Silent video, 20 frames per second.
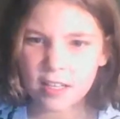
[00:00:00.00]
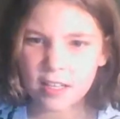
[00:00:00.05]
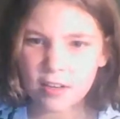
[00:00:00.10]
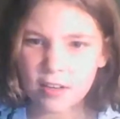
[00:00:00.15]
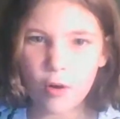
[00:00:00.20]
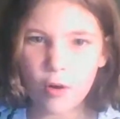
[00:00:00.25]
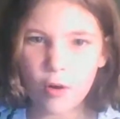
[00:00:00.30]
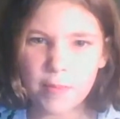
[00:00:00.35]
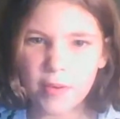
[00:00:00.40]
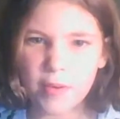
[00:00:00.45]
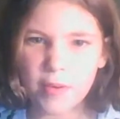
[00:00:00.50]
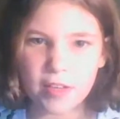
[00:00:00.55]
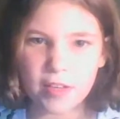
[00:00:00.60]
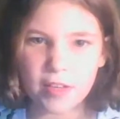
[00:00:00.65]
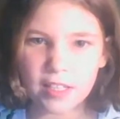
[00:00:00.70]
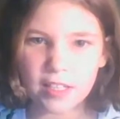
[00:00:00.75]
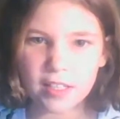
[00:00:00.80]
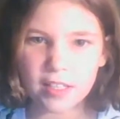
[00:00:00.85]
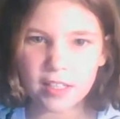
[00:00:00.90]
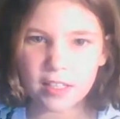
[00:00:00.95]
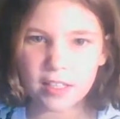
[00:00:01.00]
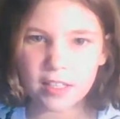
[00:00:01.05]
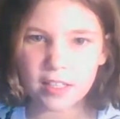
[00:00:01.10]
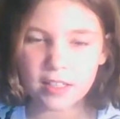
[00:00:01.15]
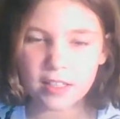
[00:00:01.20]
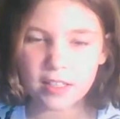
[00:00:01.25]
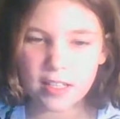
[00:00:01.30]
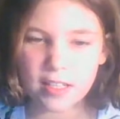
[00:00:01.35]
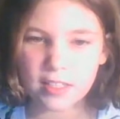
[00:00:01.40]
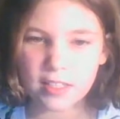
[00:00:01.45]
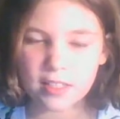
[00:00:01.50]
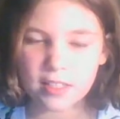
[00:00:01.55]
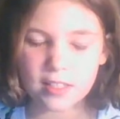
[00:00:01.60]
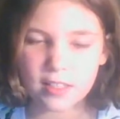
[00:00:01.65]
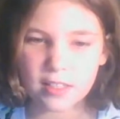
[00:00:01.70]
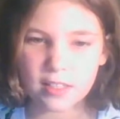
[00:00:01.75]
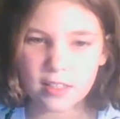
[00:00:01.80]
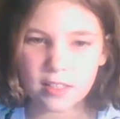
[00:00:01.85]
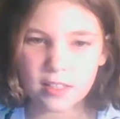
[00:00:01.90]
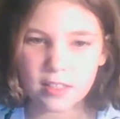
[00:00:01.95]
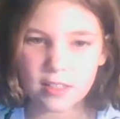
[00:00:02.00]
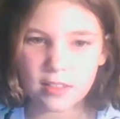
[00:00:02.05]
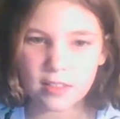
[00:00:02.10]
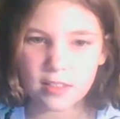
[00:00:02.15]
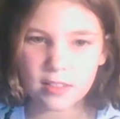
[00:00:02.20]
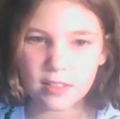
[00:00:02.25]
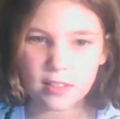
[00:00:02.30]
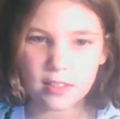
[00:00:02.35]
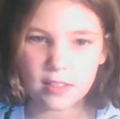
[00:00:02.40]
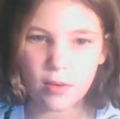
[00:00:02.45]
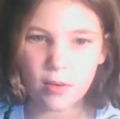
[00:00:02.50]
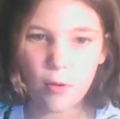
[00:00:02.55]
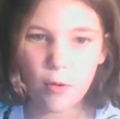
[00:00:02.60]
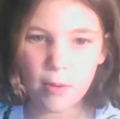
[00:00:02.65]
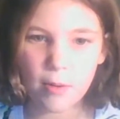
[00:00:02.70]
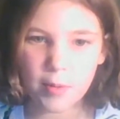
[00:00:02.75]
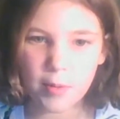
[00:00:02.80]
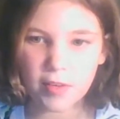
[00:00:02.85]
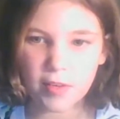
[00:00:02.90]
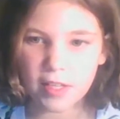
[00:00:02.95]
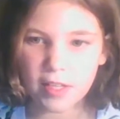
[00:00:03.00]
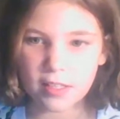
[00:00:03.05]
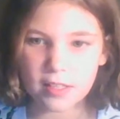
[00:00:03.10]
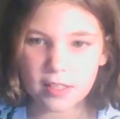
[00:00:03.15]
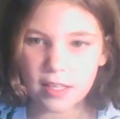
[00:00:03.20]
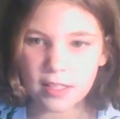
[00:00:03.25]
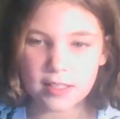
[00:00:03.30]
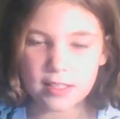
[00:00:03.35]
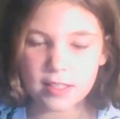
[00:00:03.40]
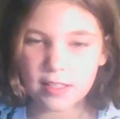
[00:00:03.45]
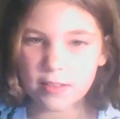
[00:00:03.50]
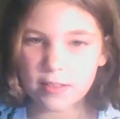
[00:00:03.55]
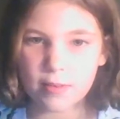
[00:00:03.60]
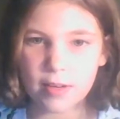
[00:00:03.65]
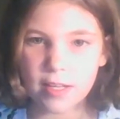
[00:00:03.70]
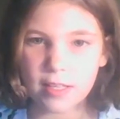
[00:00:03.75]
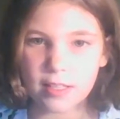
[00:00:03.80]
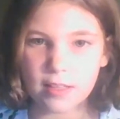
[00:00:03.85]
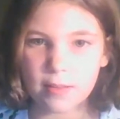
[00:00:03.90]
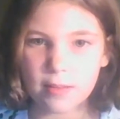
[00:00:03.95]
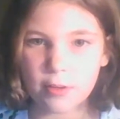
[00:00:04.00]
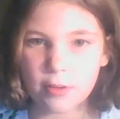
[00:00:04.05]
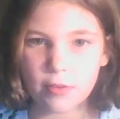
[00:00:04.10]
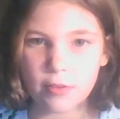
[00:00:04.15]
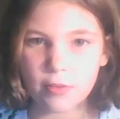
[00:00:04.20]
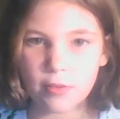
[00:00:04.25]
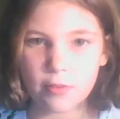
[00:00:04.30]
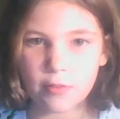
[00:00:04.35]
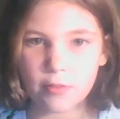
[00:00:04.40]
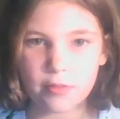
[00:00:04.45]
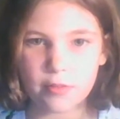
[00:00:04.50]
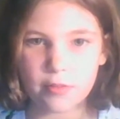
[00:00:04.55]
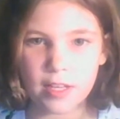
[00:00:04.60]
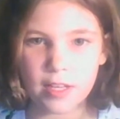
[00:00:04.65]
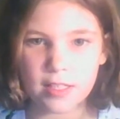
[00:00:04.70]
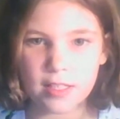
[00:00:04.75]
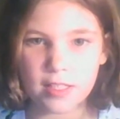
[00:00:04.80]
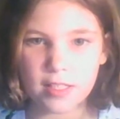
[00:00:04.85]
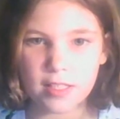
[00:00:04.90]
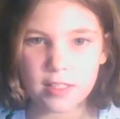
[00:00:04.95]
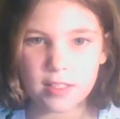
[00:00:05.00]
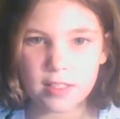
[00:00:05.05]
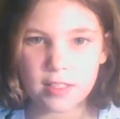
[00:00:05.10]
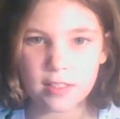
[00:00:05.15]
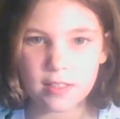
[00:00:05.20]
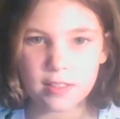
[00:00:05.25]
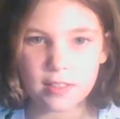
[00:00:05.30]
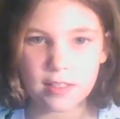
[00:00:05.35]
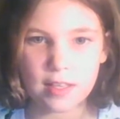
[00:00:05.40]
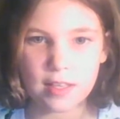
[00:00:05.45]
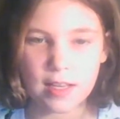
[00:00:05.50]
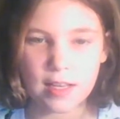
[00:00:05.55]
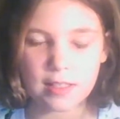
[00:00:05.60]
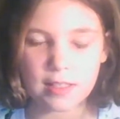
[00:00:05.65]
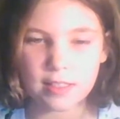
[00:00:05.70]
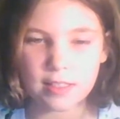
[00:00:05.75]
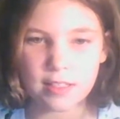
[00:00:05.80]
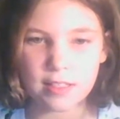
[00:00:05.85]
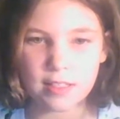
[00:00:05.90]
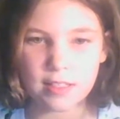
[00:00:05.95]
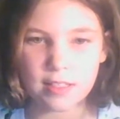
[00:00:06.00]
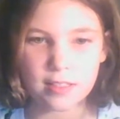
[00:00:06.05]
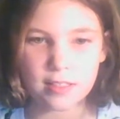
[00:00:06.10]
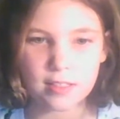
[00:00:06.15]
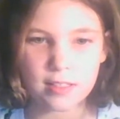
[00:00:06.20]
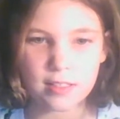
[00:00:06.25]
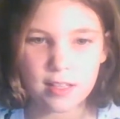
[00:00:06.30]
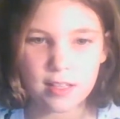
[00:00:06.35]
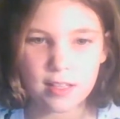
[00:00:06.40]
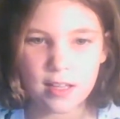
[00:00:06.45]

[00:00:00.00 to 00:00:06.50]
Horror movie. That's the horror movie. That's the way they move. That's just